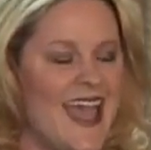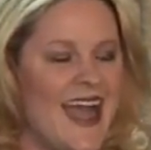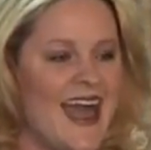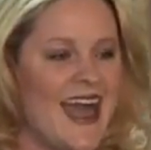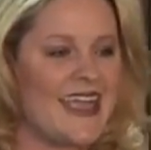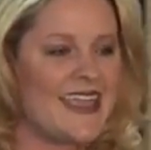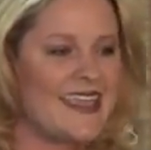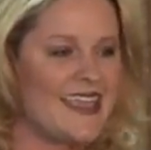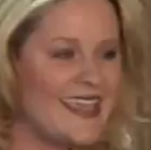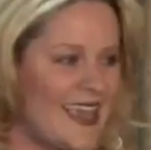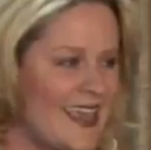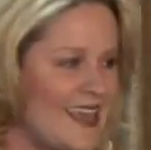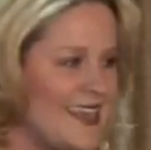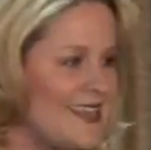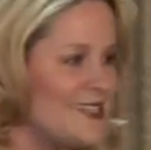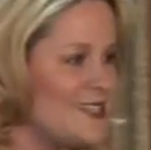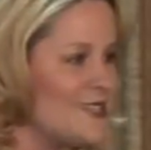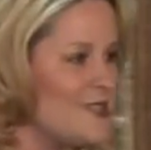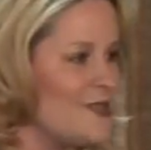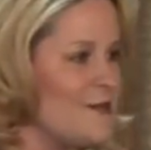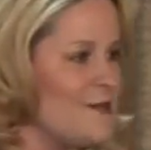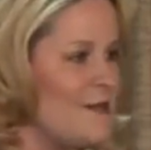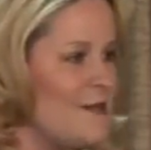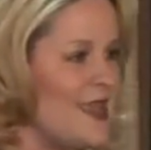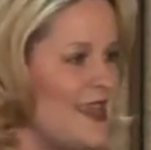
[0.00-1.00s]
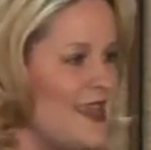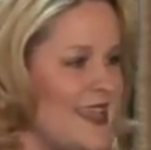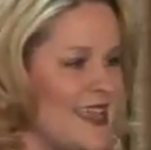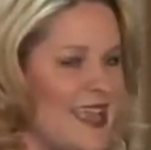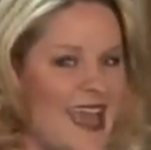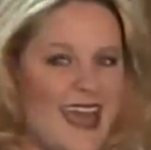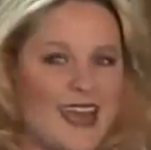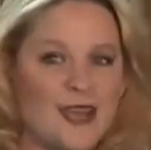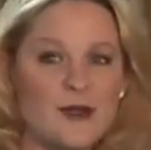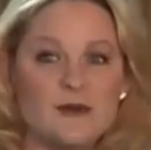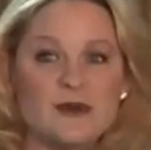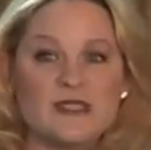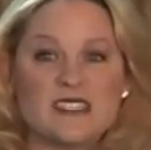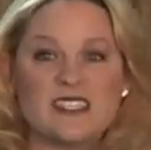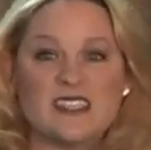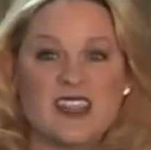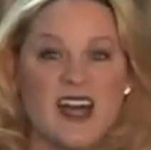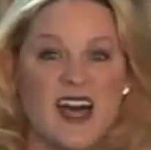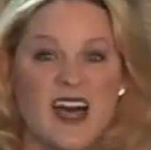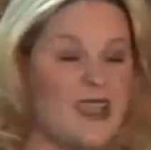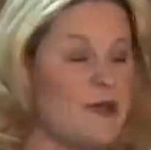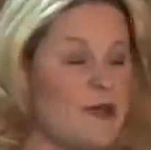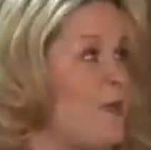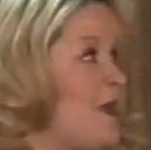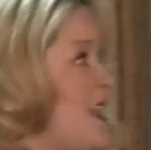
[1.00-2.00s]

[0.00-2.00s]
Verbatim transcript: I get into the meeting and it was like